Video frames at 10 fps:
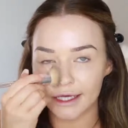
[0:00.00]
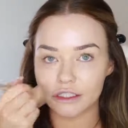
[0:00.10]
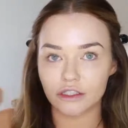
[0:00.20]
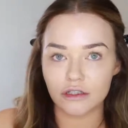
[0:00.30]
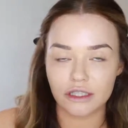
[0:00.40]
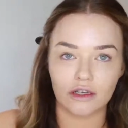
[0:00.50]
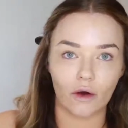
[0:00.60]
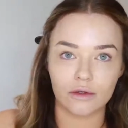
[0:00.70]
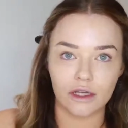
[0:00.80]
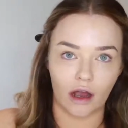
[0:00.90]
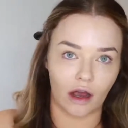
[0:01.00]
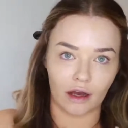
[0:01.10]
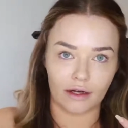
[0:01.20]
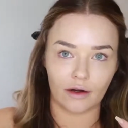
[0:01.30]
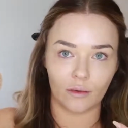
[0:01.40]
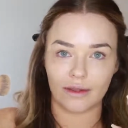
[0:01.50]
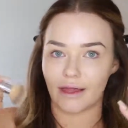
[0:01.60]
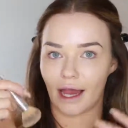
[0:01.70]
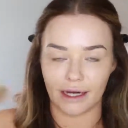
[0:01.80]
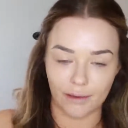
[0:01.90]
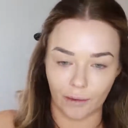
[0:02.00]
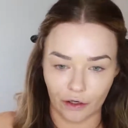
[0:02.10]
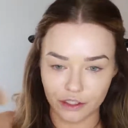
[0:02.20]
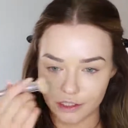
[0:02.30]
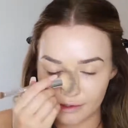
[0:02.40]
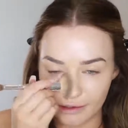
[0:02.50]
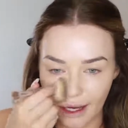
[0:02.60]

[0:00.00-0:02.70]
It just goes on with any brush,